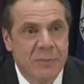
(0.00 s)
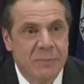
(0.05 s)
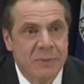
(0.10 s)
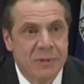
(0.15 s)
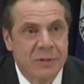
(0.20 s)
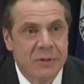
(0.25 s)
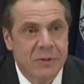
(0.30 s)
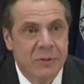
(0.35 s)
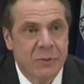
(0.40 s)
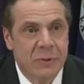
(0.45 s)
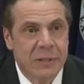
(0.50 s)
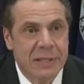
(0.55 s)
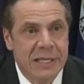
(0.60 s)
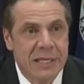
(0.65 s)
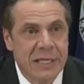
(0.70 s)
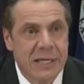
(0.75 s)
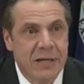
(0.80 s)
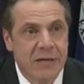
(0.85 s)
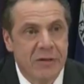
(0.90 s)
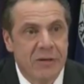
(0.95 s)
we've been doing
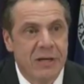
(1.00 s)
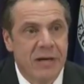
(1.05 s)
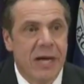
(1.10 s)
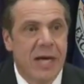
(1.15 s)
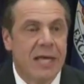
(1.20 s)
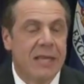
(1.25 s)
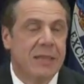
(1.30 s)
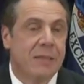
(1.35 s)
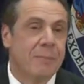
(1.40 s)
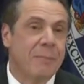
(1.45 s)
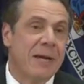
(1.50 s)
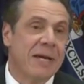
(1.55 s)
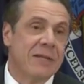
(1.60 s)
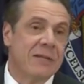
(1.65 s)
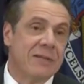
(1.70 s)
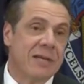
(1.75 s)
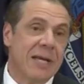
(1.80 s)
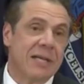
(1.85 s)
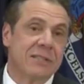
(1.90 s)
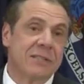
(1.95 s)
here and the
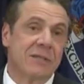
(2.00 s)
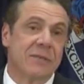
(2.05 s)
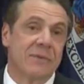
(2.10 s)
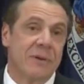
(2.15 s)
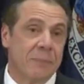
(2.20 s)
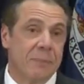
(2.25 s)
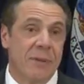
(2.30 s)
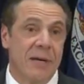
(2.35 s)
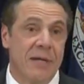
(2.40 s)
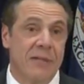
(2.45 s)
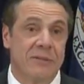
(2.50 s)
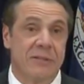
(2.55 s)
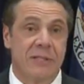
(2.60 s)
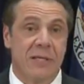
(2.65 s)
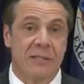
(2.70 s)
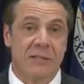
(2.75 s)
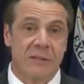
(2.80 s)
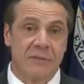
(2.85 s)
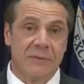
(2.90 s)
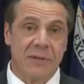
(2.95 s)
main task of Empire
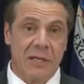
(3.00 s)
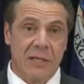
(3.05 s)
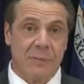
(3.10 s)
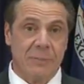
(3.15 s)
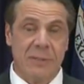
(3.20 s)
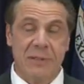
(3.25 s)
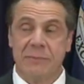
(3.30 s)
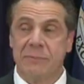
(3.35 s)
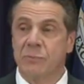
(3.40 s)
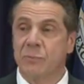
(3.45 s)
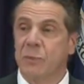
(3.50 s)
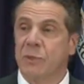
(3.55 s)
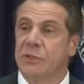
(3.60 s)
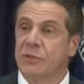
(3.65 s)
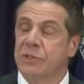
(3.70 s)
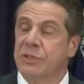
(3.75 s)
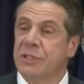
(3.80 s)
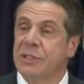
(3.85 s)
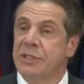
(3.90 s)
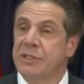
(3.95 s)
State Development,
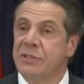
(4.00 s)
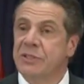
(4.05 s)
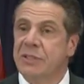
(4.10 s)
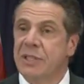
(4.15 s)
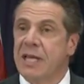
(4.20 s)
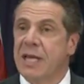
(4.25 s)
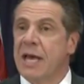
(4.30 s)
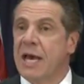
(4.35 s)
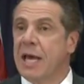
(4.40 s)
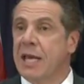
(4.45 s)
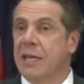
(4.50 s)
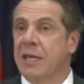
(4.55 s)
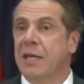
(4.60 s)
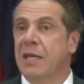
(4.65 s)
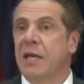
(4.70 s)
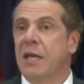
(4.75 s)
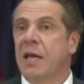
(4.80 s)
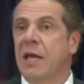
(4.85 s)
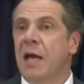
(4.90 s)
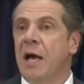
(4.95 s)
which is that
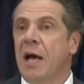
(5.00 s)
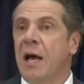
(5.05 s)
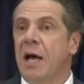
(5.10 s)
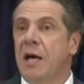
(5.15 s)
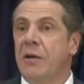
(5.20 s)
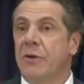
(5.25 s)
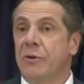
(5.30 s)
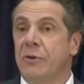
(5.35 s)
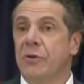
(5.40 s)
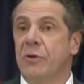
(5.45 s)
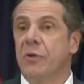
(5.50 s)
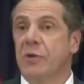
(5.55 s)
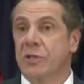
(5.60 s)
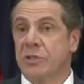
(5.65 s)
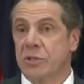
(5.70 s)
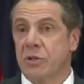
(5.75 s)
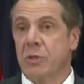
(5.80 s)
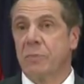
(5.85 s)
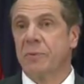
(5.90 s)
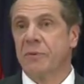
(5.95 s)
uh, New
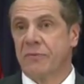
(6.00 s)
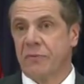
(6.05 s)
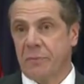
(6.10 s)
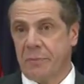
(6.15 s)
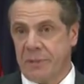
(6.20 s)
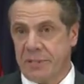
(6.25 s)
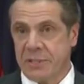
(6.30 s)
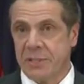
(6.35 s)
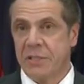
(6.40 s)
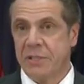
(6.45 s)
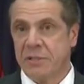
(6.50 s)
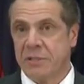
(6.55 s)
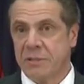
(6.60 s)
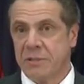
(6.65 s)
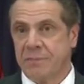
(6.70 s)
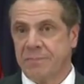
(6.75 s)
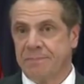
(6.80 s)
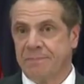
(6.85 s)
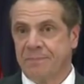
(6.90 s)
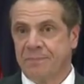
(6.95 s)
York is open for
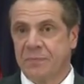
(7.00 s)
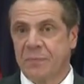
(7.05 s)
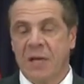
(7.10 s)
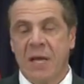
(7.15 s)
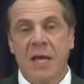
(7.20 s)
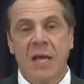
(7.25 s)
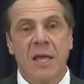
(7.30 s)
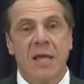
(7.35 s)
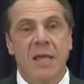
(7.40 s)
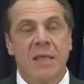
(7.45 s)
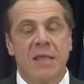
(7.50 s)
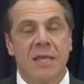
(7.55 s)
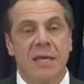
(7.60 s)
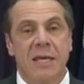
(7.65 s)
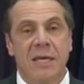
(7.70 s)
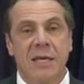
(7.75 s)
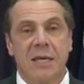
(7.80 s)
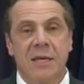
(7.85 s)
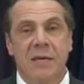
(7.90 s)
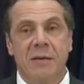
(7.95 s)
business.
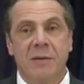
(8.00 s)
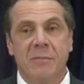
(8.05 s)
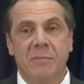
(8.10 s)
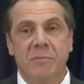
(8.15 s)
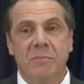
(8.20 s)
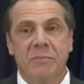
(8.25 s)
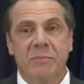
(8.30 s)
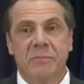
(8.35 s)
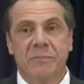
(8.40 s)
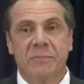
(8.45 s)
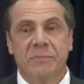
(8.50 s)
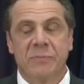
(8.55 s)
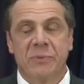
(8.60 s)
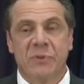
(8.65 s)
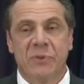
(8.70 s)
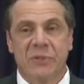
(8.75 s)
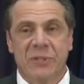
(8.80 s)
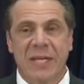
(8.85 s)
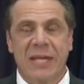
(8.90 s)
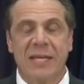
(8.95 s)
The
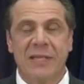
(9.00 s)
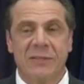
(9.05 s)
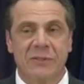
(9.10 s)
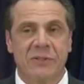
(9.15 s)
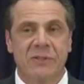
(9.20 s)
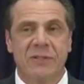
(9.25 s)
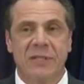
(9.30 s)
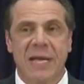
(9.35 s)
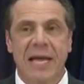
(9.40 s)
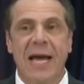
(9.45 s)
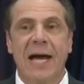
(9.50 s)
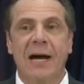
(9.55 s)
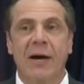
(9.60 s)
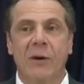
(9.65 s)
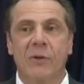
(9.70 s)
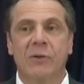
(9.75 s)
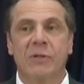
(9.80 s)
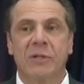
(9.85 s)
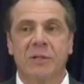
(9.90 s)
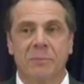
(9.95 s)
states
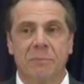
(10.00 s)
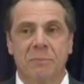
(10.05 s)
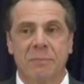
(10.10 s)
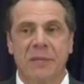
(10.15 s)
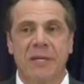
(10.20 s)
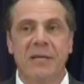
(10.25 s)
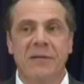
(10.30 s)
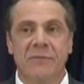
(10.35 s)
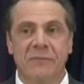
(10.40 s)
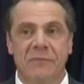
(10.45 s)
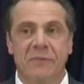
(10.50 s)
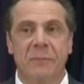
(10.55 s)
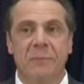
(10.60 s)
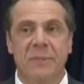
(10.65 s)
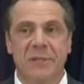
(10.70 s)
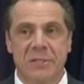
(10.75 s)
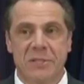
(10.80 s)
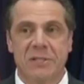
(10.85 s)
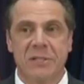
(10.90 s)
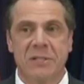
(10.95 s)
now compete for
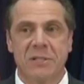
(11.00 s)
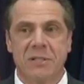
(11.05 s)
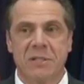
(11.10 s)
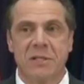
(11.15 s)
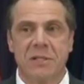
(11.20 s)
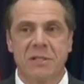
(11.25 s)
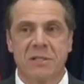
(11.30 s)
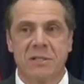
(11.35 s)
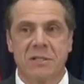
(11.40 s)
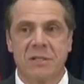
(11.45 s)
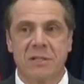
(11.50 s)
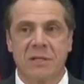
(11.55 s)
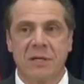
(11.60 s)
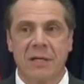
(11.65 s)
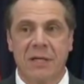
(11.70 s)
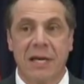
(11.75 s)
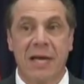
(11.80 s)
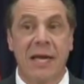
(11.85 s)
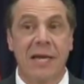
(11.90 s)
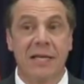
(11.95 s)
businesses
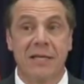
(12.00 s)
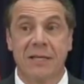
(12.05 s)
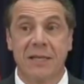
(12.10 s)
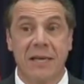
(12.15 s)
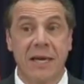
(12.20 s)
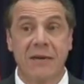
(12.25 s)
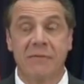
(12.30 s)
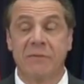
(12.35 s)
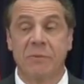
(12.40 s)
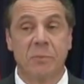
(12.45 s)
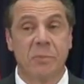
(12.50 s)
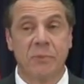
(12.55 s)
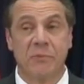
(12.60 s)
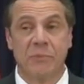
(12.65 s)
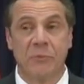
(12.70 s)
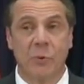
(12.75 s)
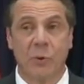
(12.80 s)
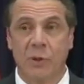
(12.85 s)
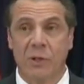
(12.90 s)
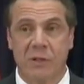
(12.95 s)
like never
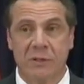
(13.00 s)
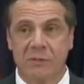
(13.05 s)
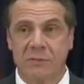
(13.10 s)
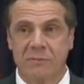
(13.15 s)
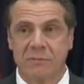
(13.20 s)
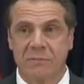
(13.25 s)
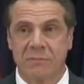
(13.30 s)
before.